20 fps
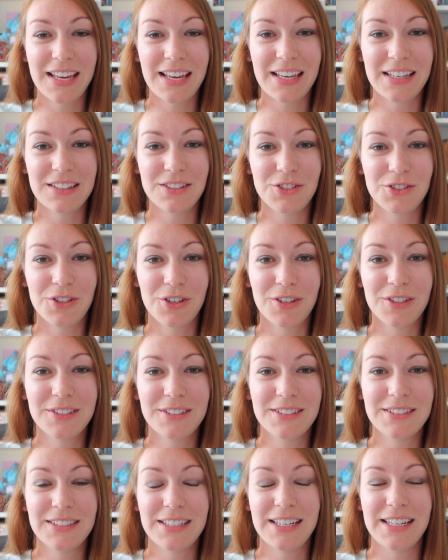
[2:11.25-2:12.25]
It
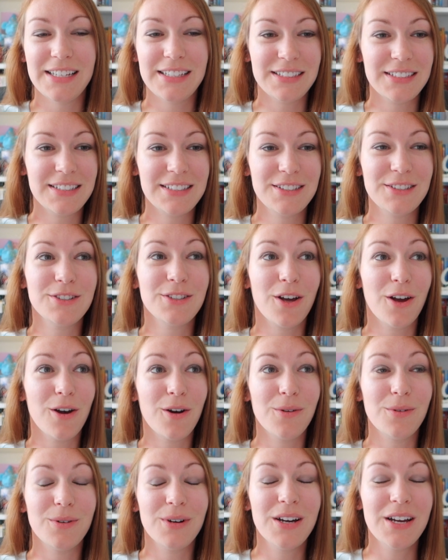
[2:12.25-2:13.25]
just is
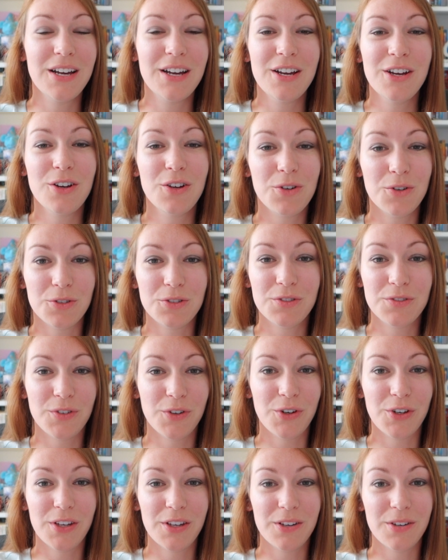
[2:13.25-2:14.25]
so good
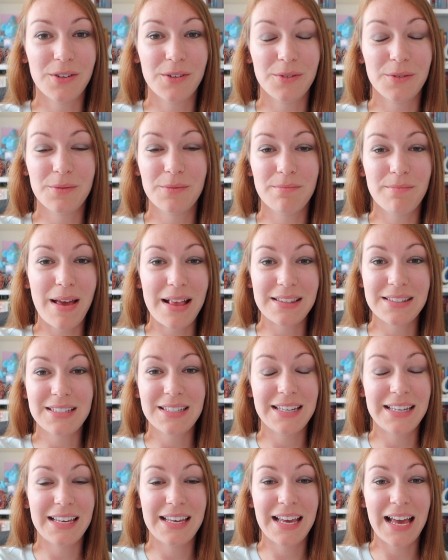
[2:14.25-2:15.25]
for you
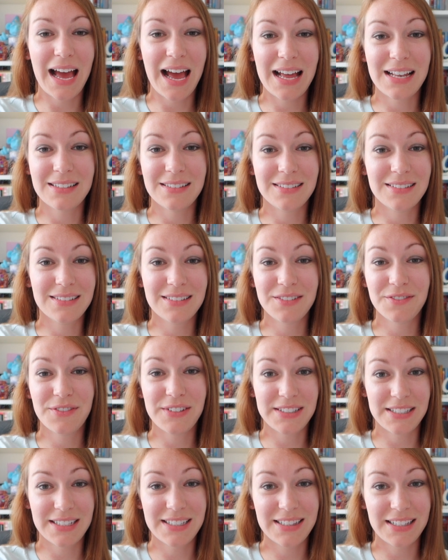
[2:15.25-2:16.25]
mentally and
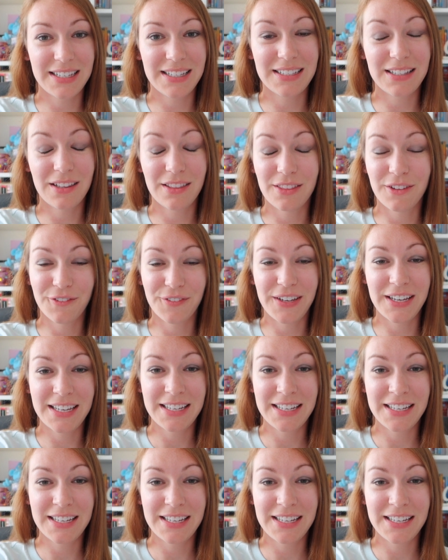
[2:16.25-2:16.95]
physically. I love it.